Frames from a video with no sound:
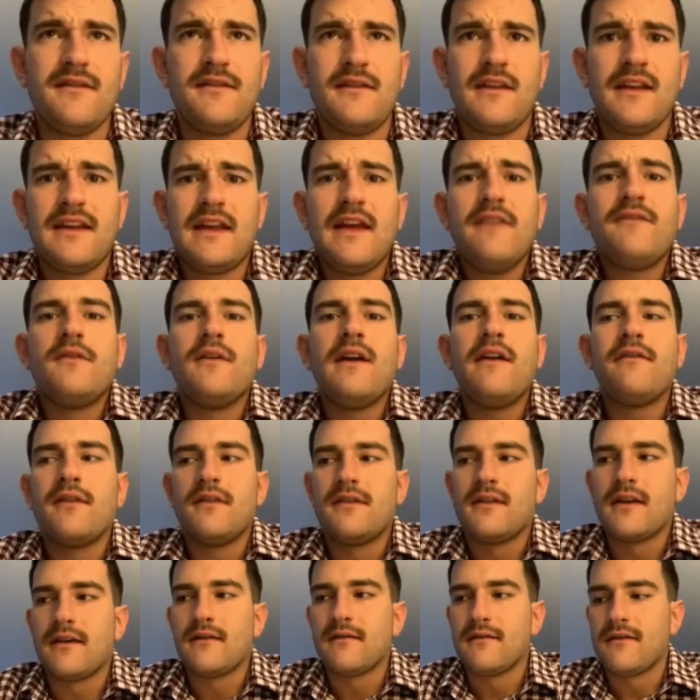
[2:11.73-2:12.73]
give you
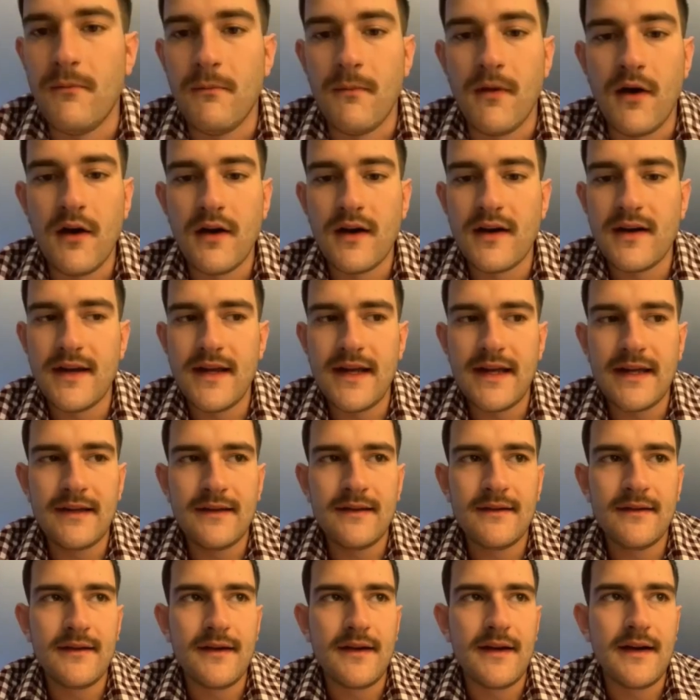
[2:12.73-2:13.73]
everything, right? Marketing,
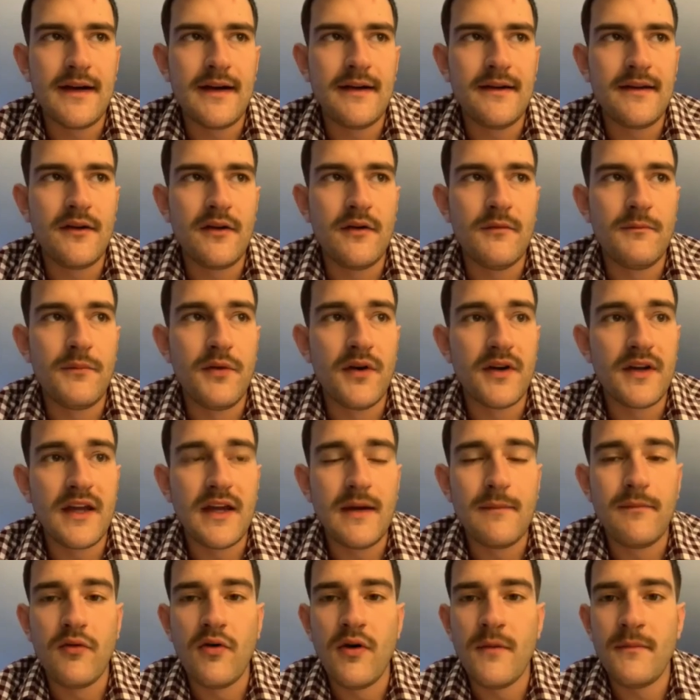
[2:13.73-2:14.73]
booking
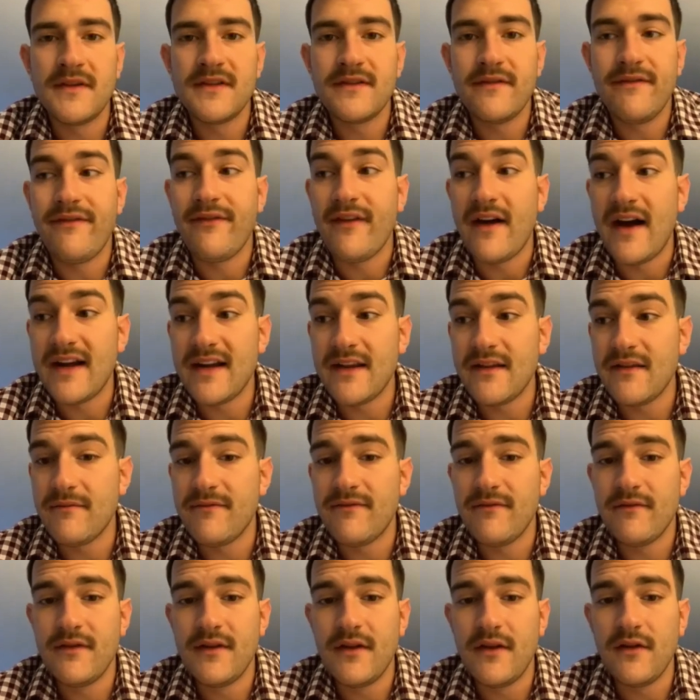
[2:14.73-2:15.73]
appointments, finding the,
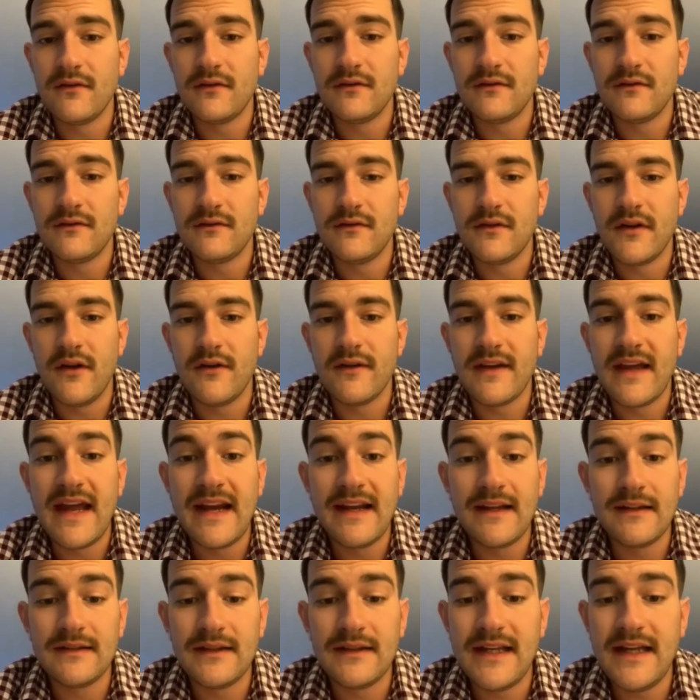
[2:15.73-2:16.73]

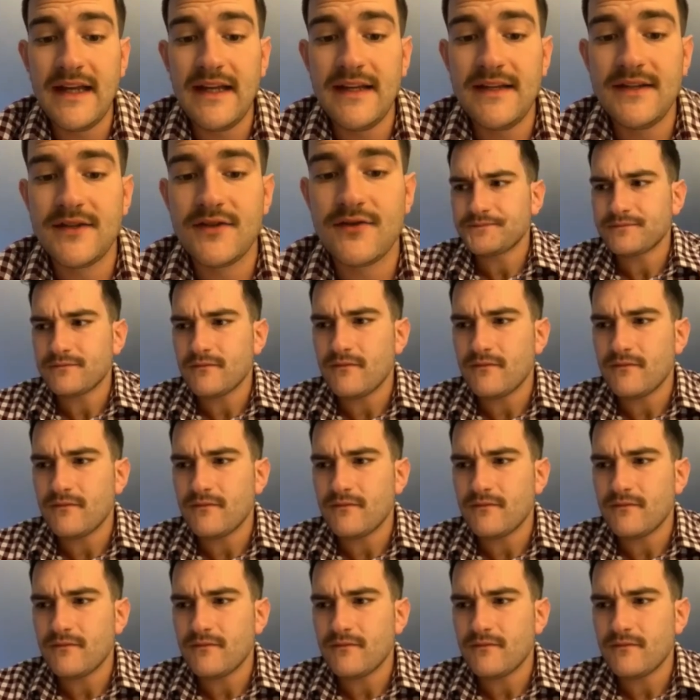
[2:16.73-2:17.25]
getting leads.